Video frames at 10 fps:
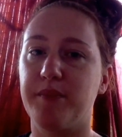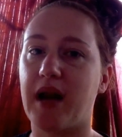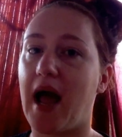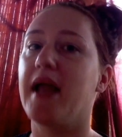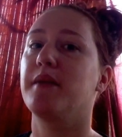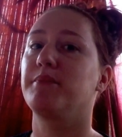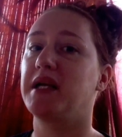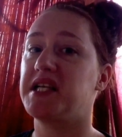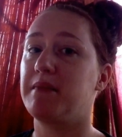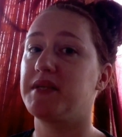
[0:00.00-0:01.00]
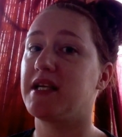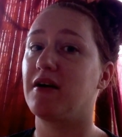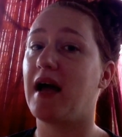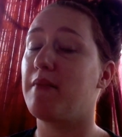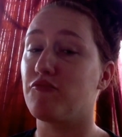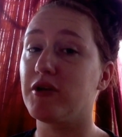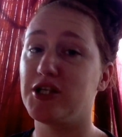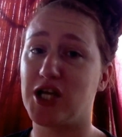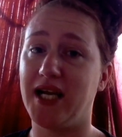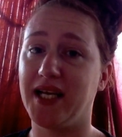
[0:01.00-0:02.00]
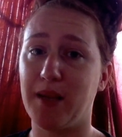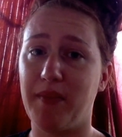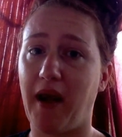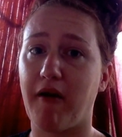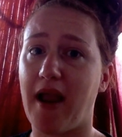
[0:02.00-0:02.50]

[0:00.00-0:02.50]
but I am attempting I'm really trying to get better.